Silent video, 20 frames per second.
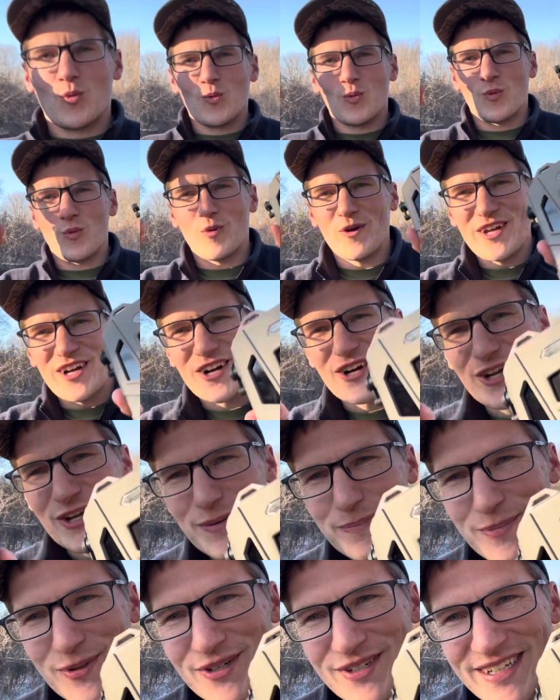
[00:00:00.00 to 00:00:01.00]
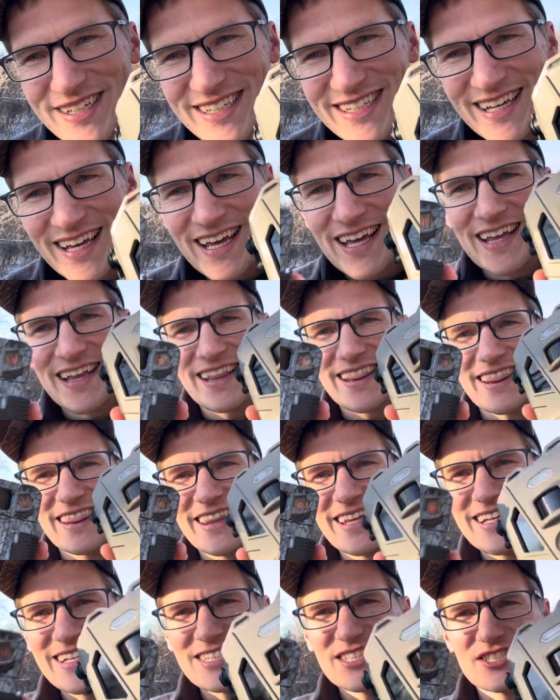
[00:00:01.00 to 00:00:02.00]
We are gonna put
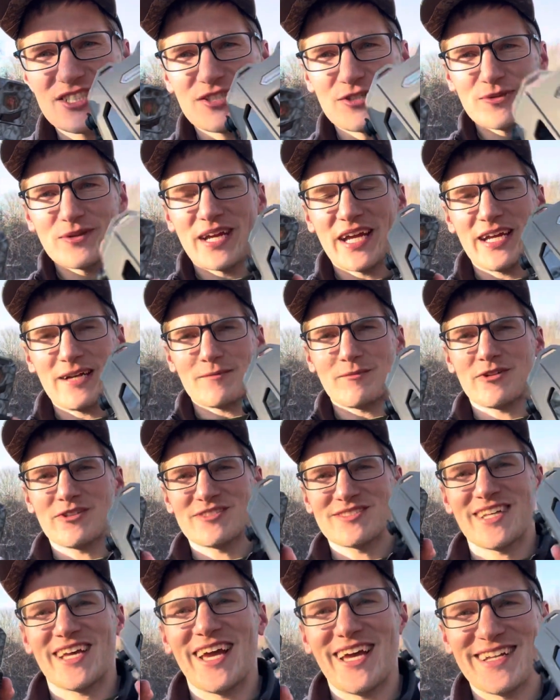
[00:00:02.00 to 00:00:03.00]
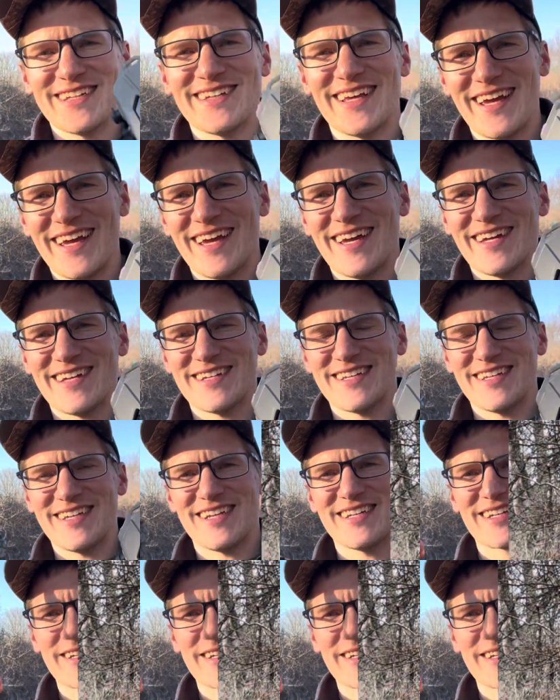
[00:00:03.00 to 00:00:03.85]
these two cameras head to head in